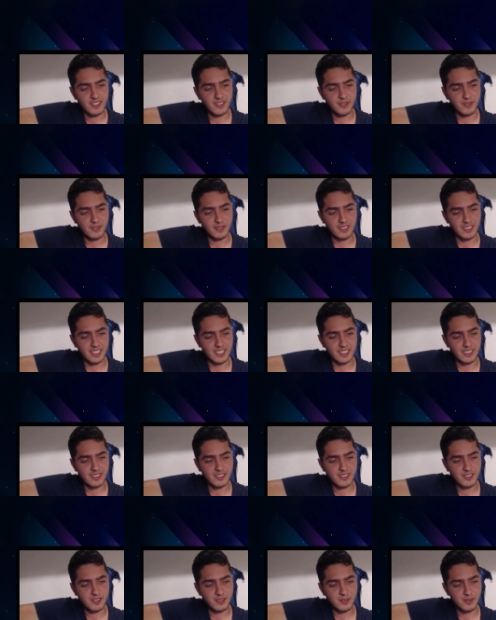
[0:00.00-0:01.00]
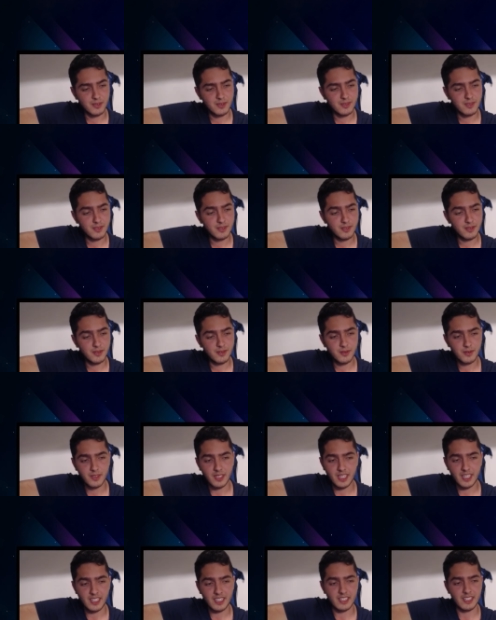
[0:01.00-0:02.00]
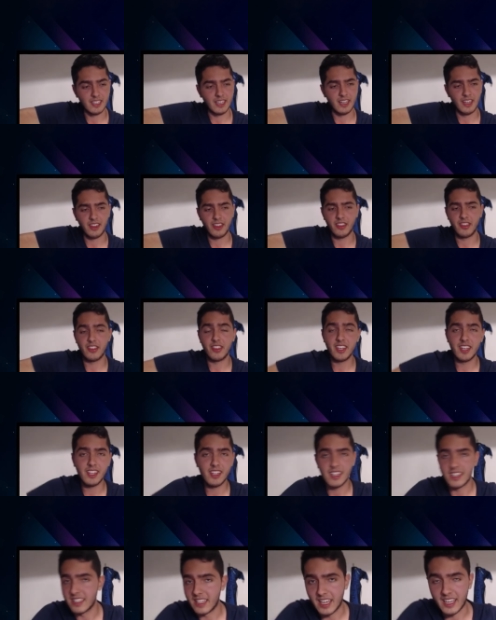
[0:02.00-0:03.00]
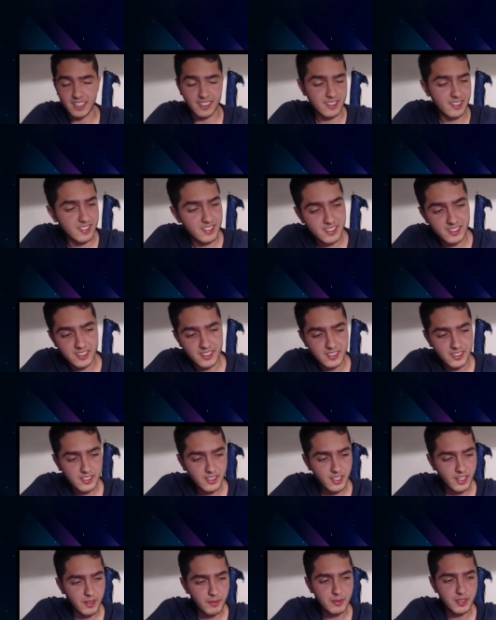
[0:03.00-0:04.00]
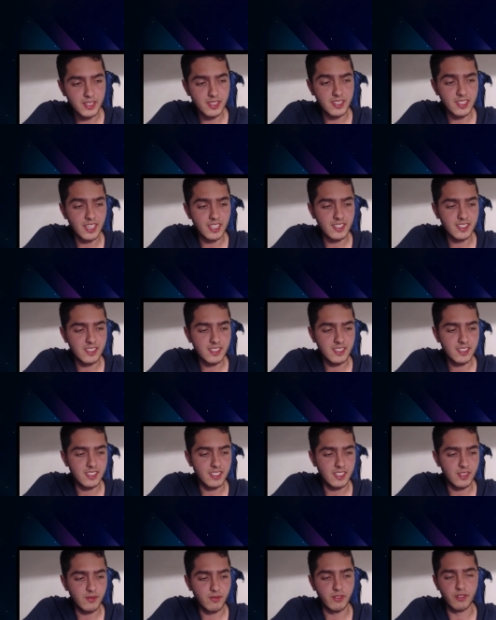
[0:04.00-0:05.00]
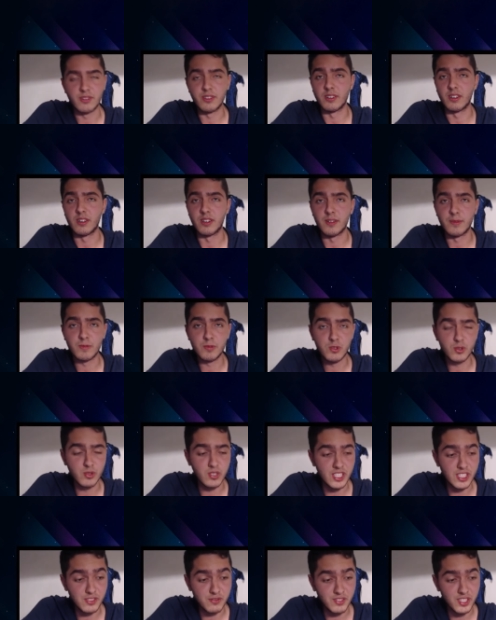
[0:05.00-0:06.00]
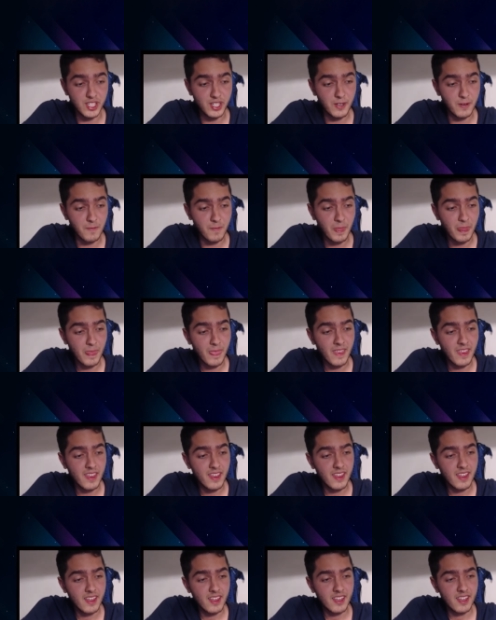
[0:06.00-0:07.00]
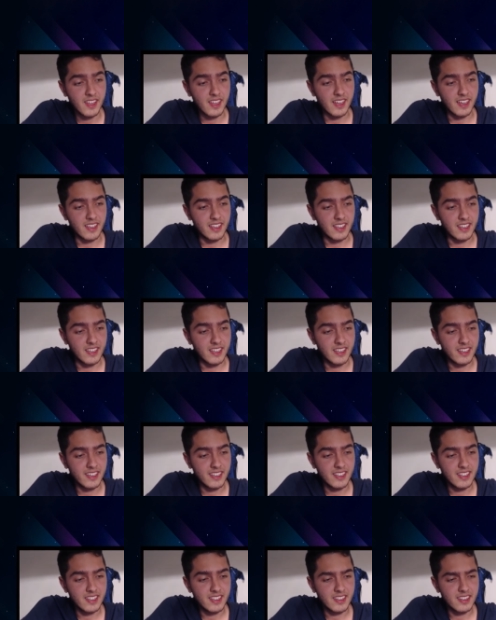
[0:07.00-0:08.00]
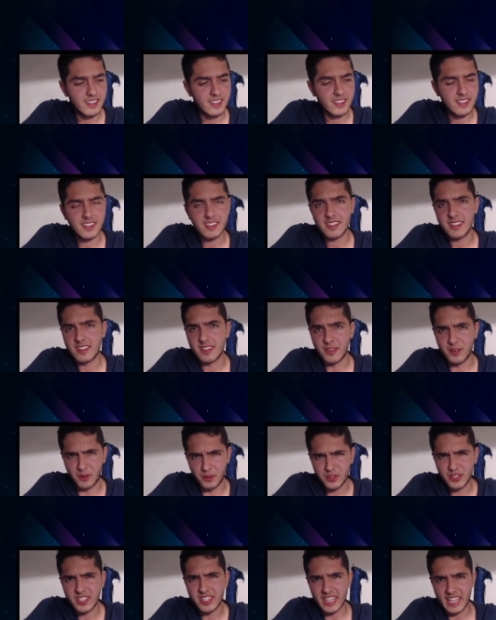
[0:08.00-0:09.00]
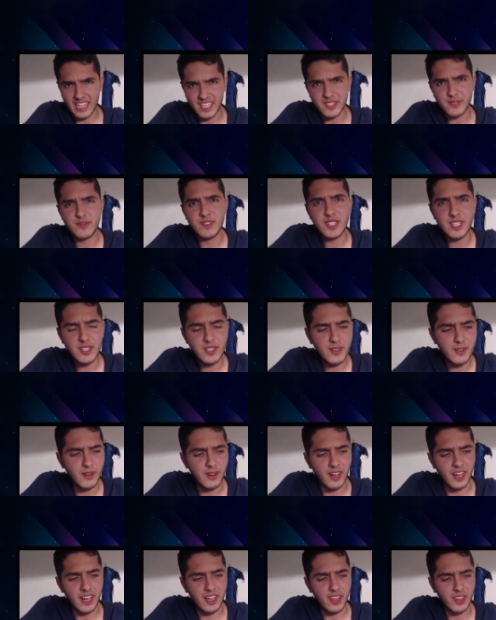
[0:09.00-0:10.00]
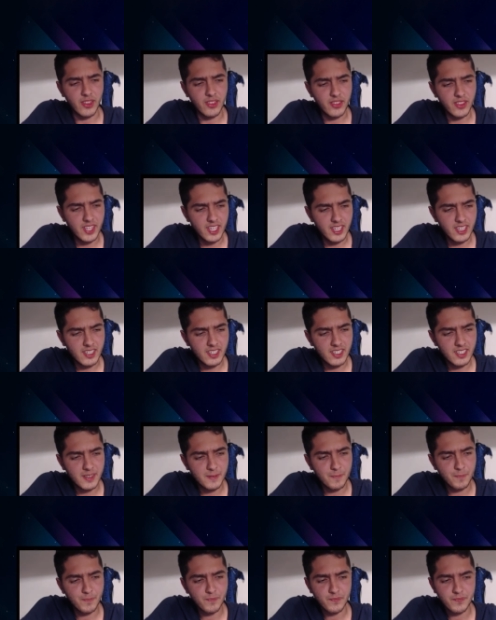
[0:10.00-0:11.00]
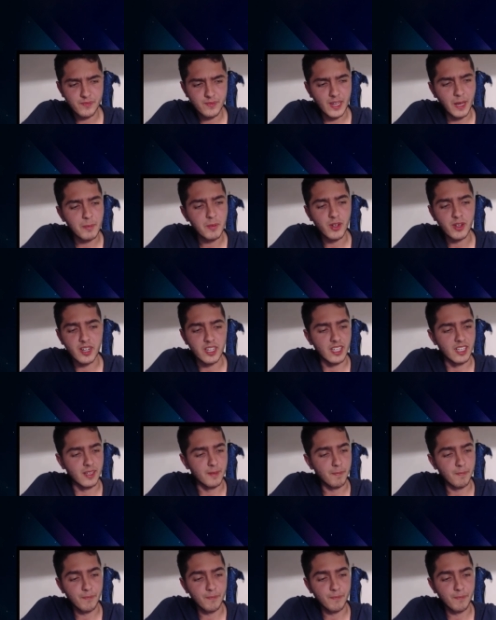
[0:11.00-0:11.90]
Okay, so yeah, I think yeah, it's gonna be that's it for today's video. And on the next video, I think I'm gonna